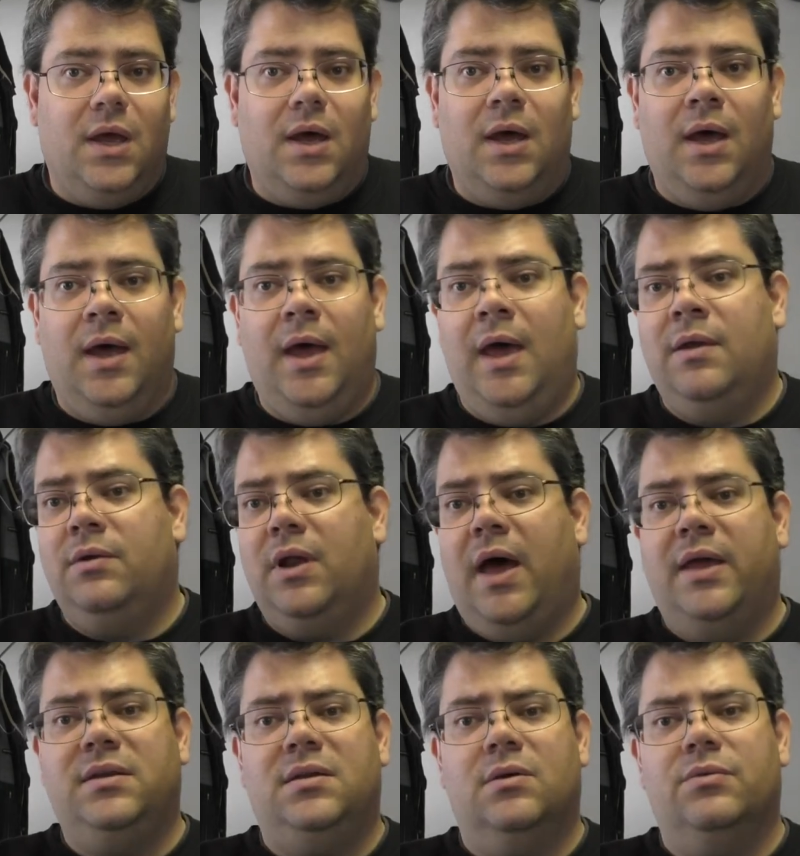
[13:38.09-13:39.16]
Uh, and
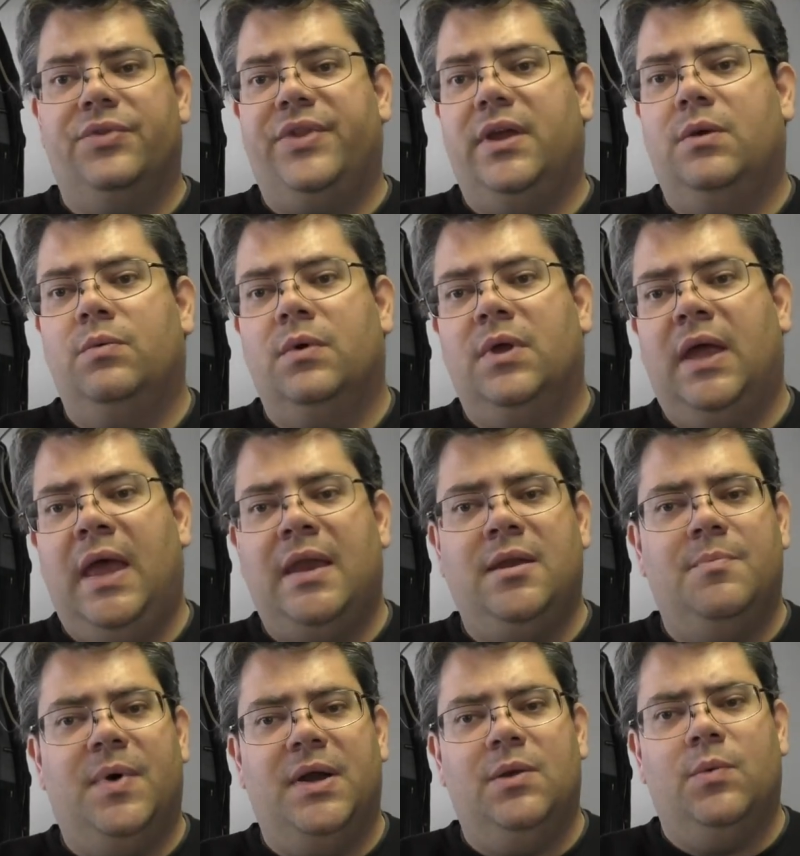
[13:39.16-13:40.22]
I don't think
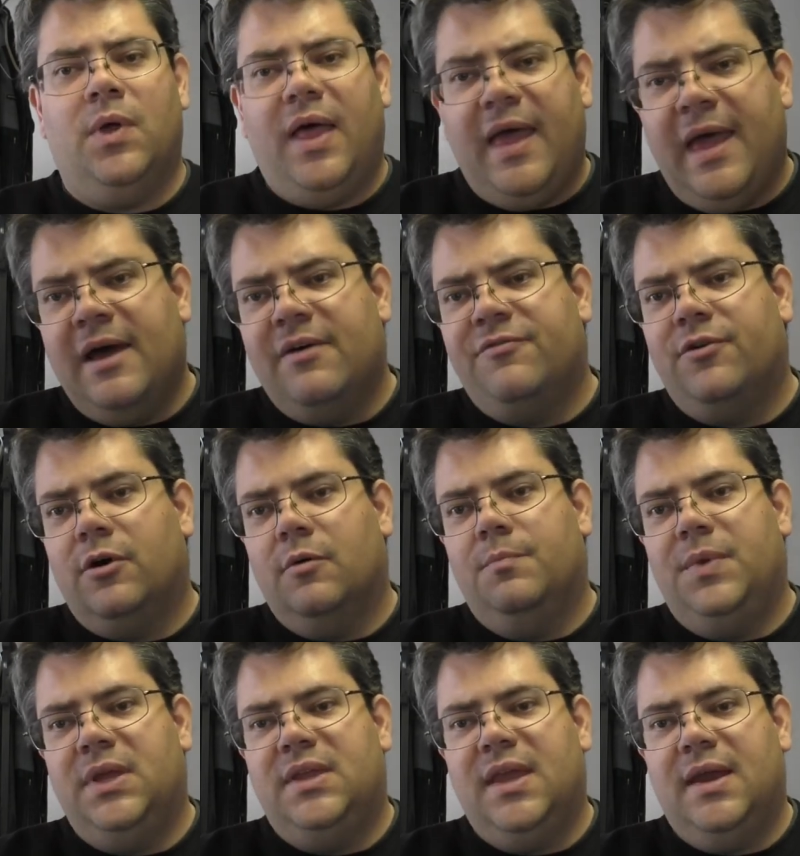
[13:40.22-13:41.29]
anybody will ever
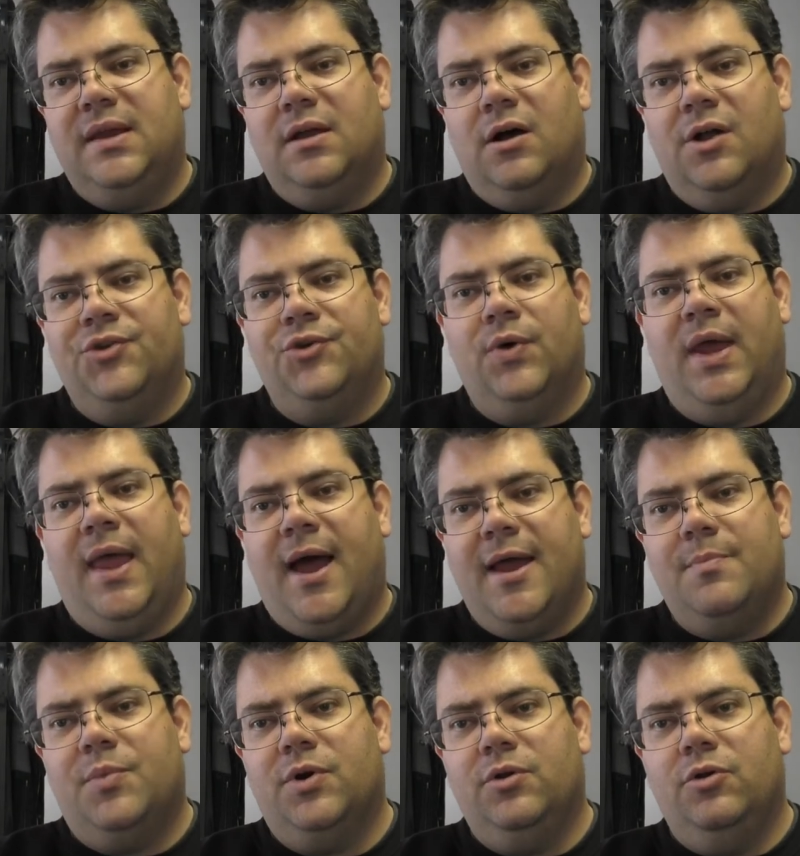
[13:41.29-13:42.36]
be getting onto a
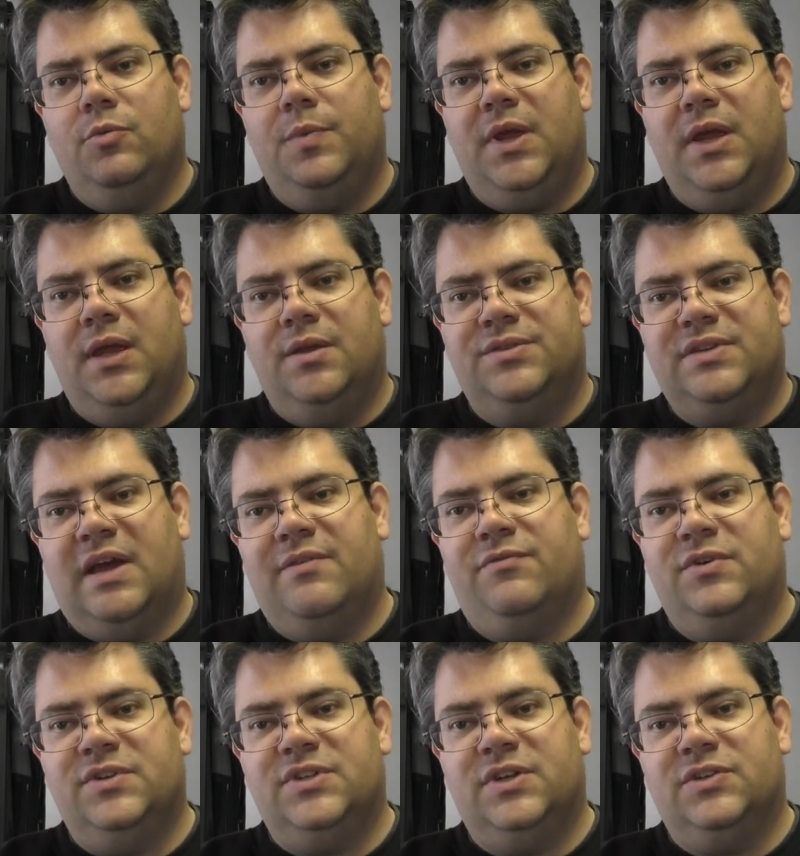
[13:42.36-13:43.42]
Hyperloop in San
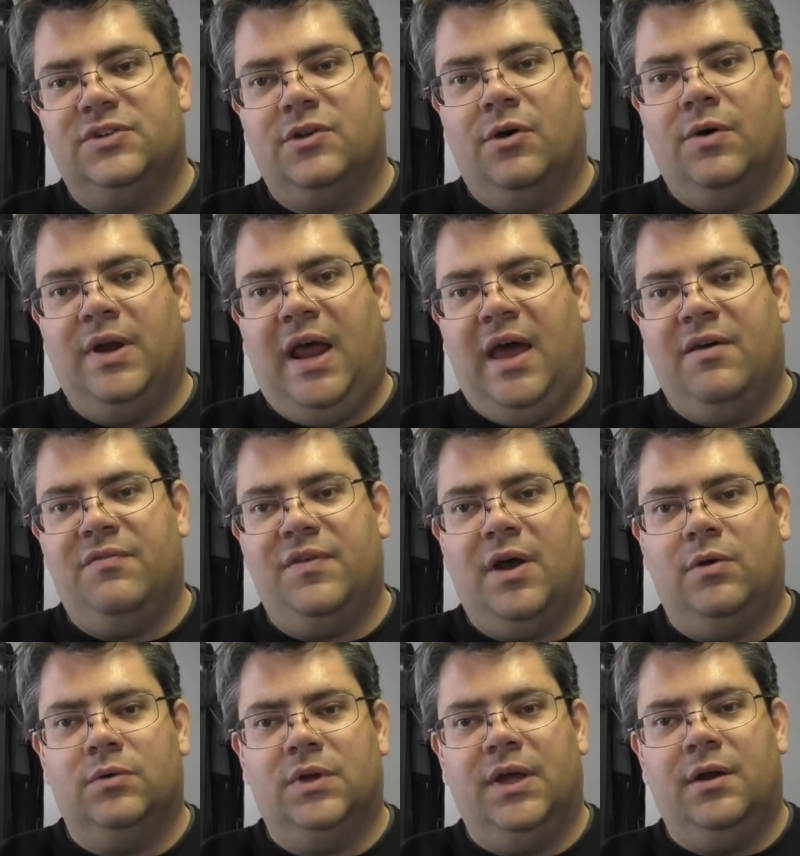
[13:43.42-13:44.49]
Francisco and half an
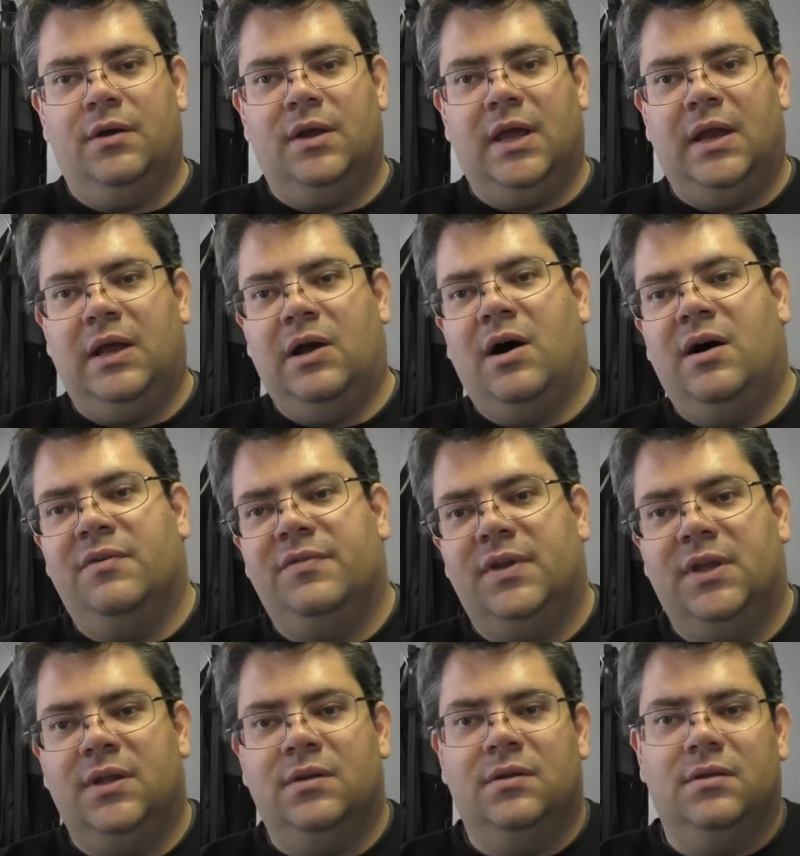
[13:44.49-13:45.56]
hour later getting off
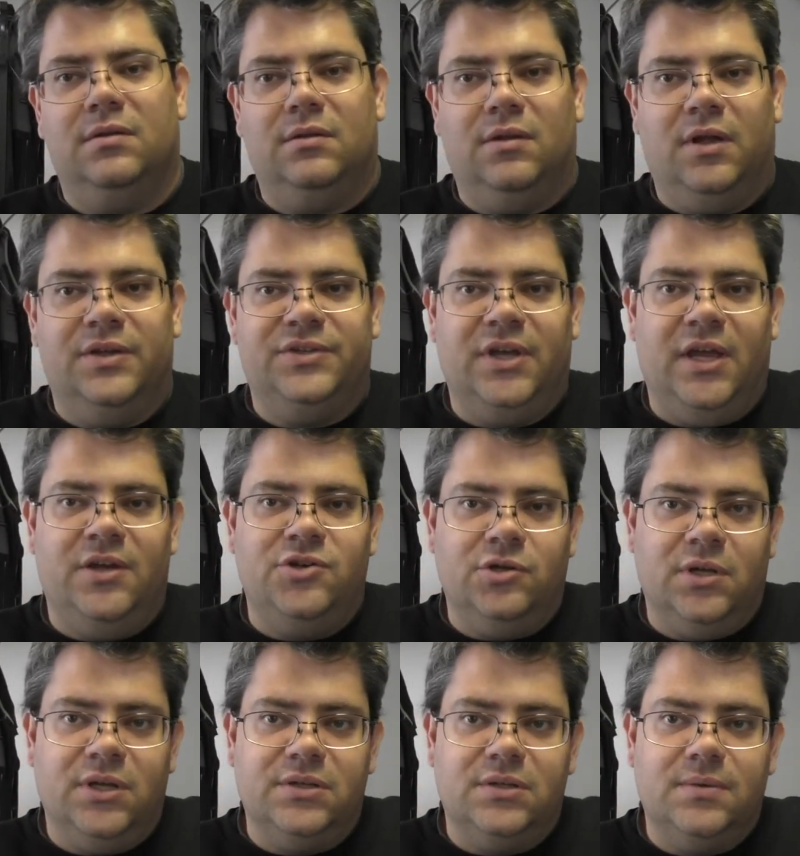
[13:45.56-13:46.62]
in Los
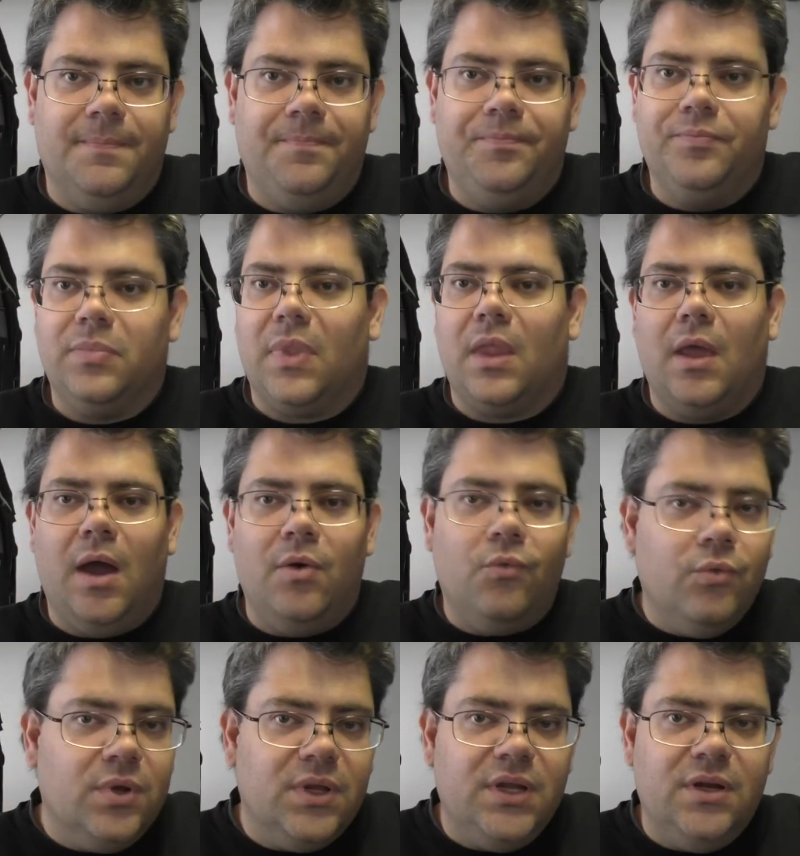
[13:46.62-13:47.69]
Angeles. I
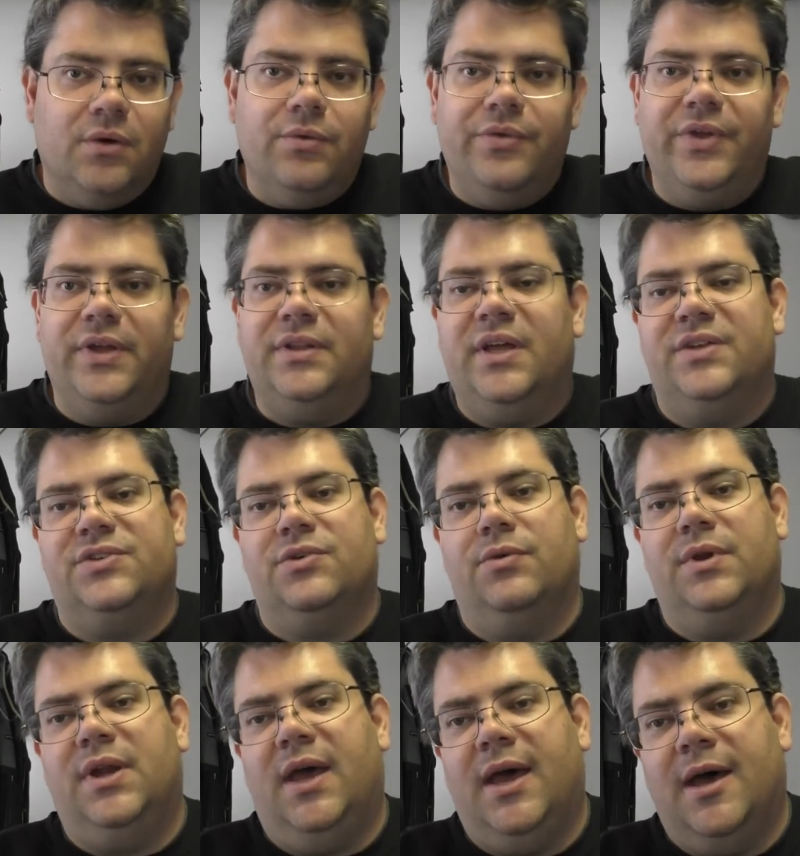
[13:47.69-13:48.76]
really don't think that's
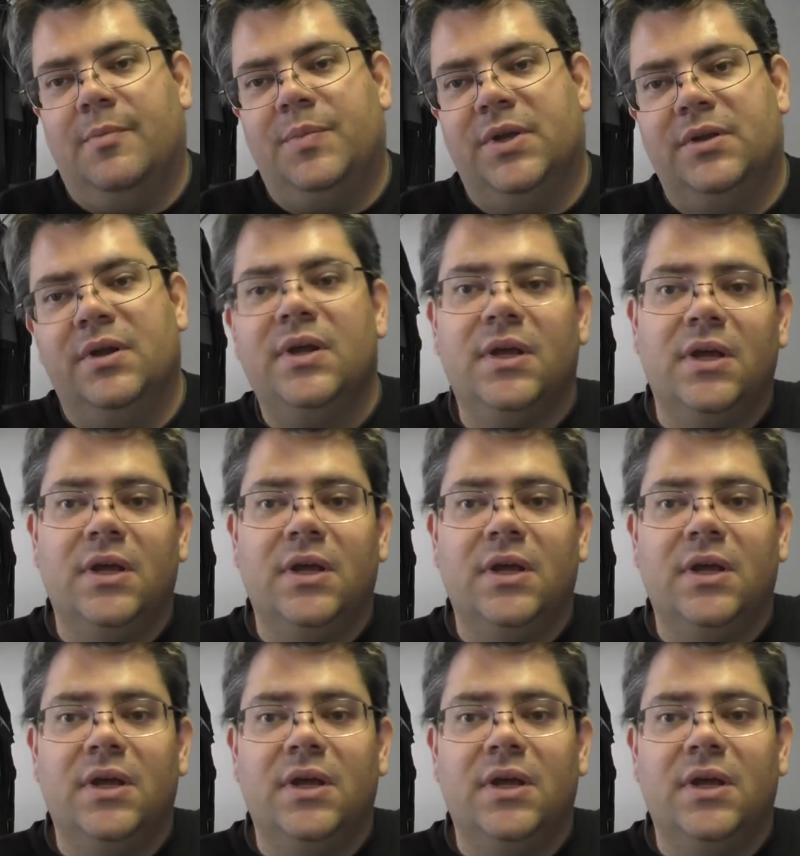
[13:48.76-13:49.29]
going to happen.